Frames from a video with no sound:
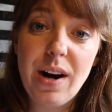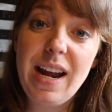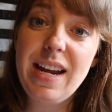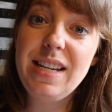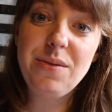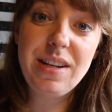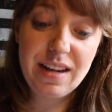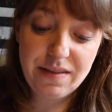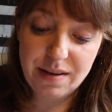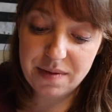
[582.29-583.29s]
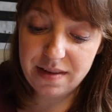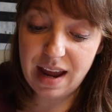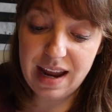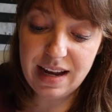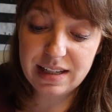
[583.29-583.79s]
praise, we can give him
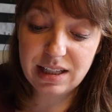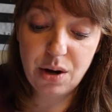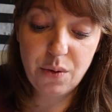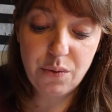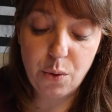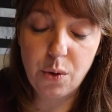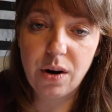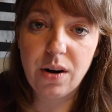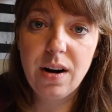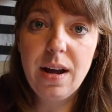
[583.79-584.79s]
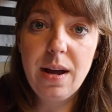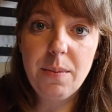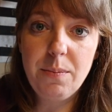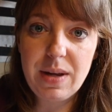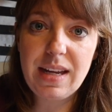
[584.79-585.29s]
thanks for
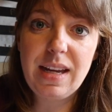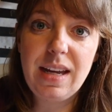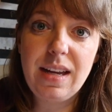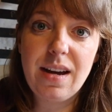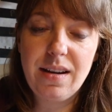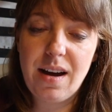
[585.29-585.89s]
being a